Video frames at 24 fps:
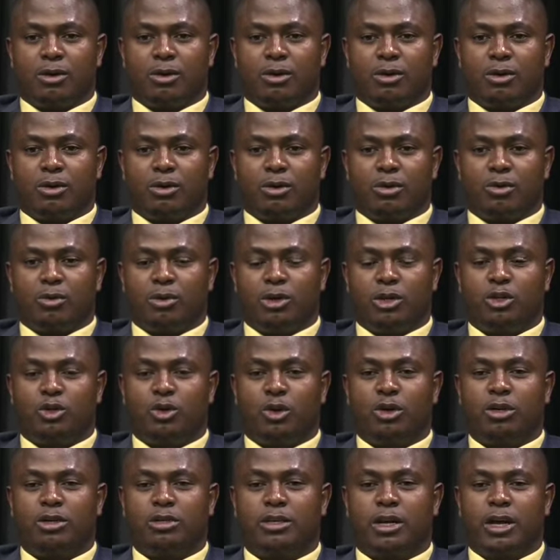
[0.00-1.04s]
We
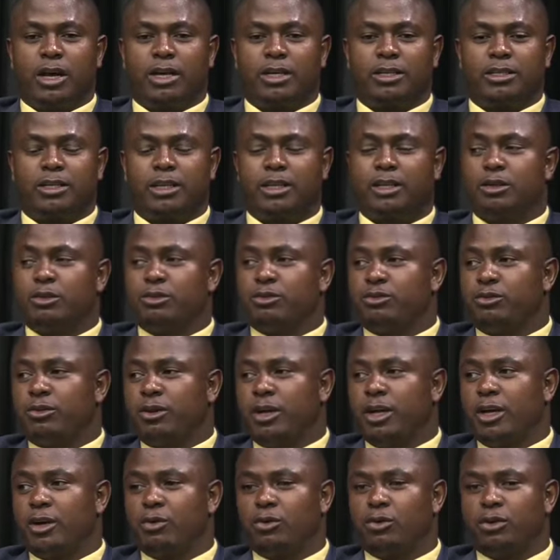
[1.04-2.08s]
don't
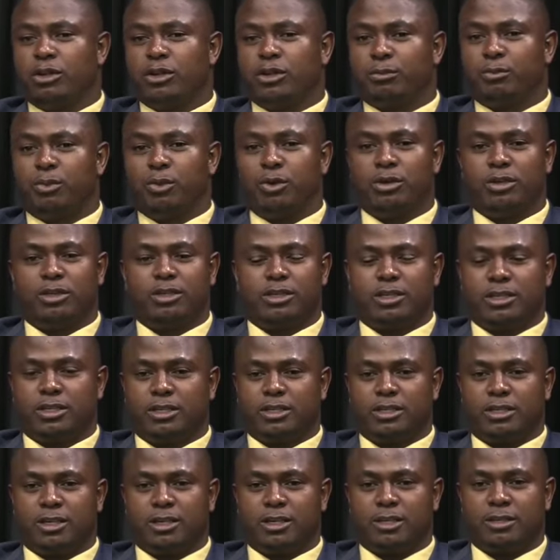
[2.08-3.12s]
identify with the
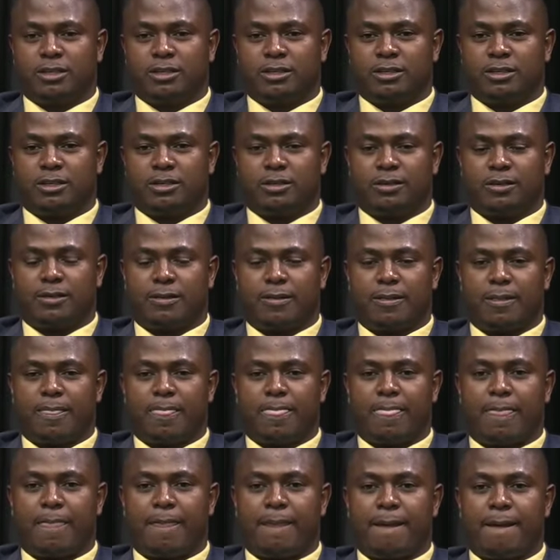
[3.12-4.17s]
politicians.
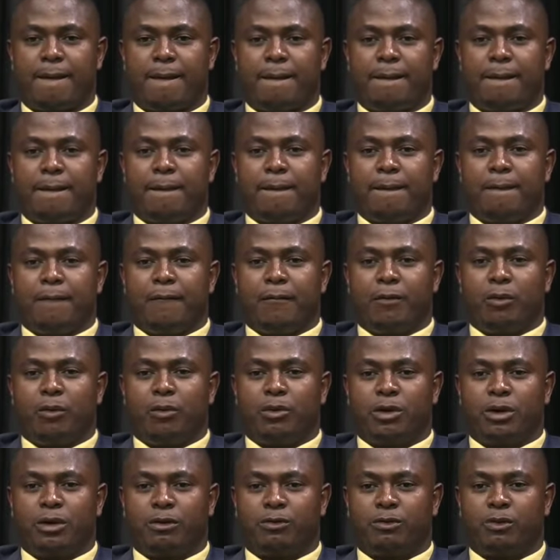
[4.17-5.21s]
We
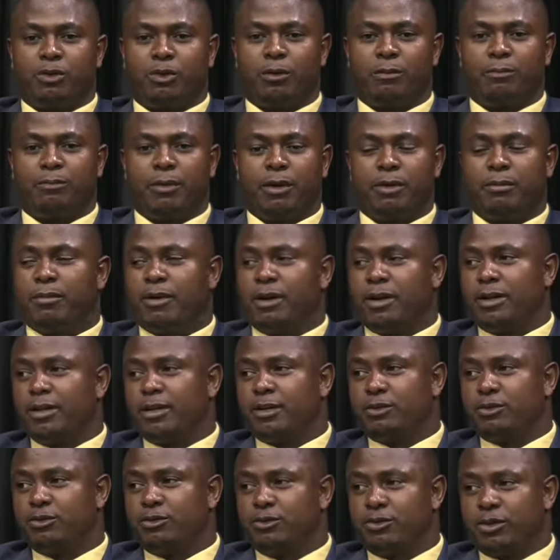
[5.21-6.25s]
have no
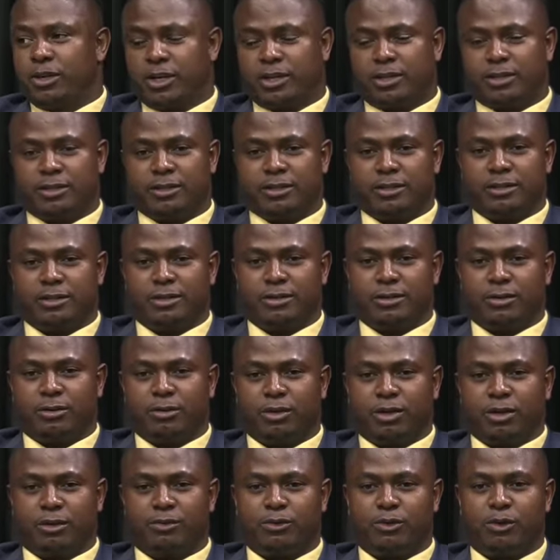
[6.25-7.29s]
permanent friends. We
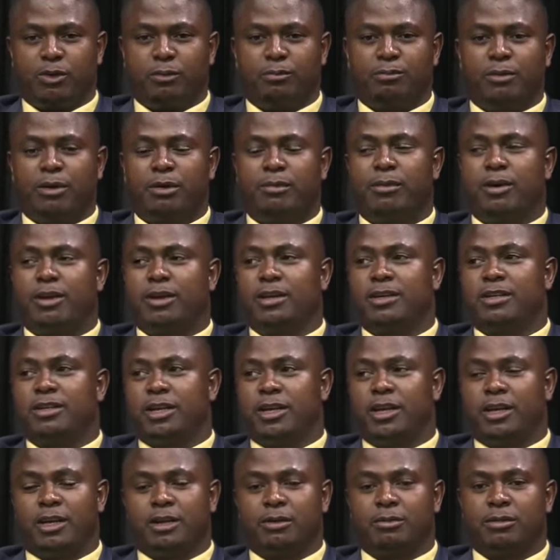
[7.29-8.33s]
have no permanent
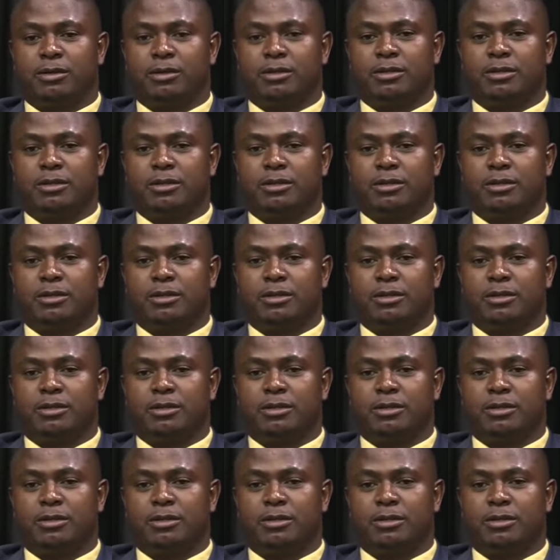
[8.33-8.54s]
enemies.